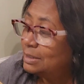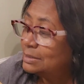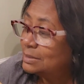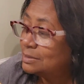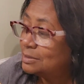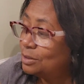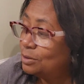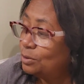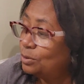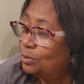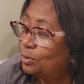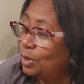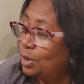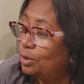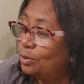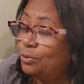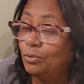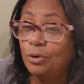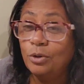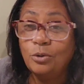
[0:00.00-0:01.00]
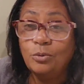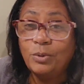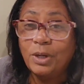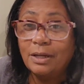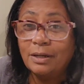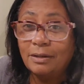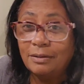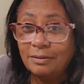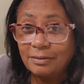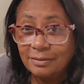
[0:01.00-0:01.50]
So
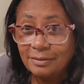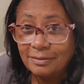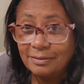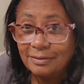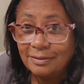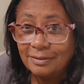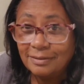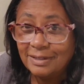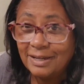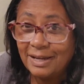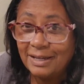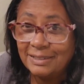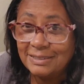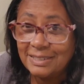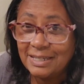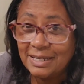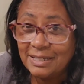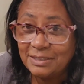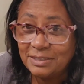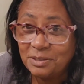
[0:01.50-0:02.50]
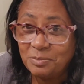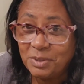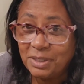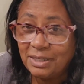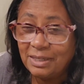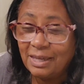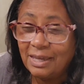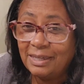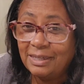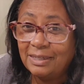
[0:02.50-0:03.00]
Growell contacted
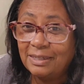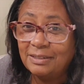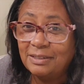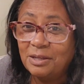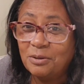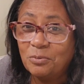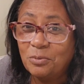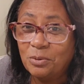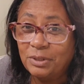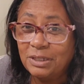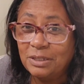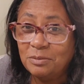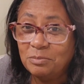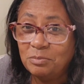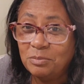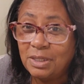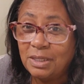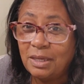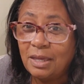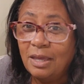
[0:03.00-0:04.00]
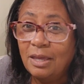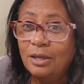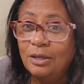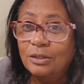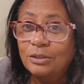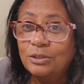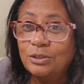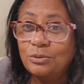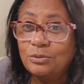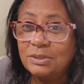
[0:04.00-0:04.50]
me and they wanted me
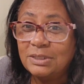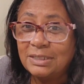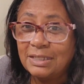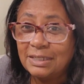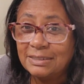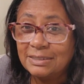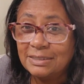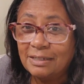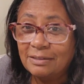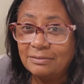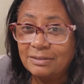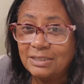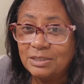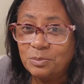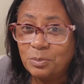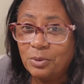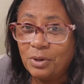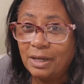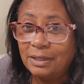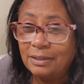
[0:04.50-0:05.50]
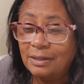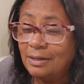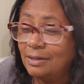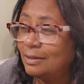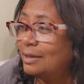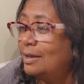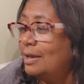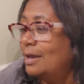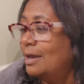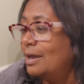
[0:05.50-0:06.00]
to test out this product
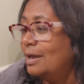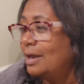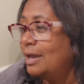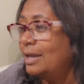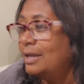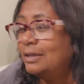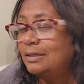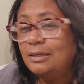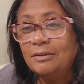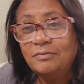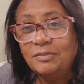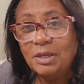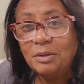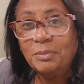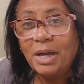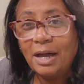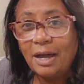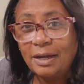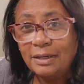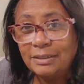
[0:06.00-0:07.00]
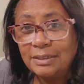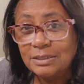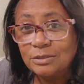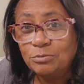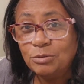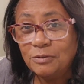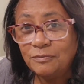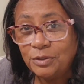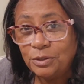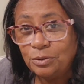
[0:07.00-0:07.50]
and give them an
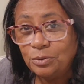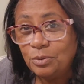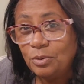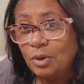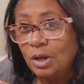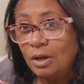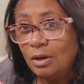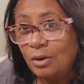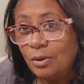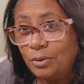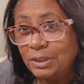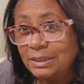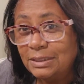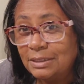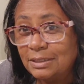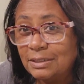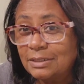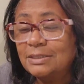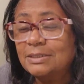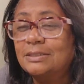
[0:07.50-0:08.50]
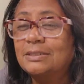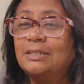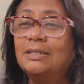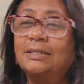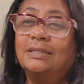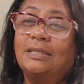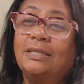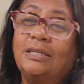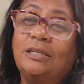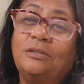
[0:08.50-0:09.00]
honest review on this
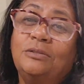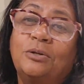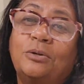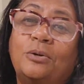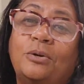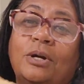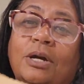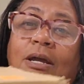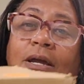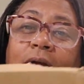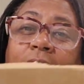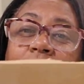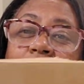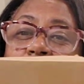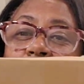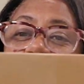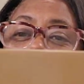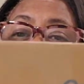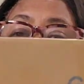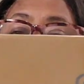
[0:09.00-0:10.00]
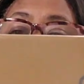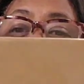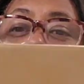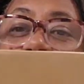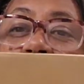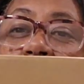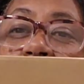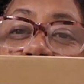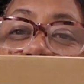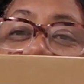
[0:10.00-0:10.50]
indoor
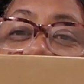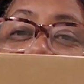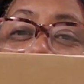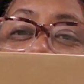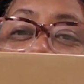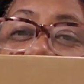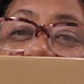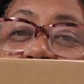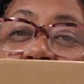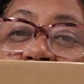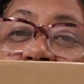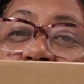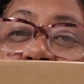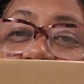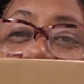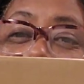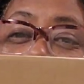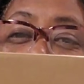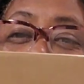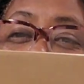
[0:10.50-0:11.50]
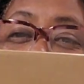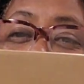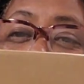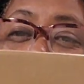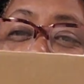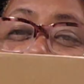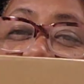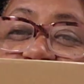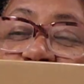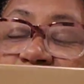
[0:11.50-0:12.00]
hydroponic
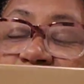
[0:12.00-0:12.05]
system.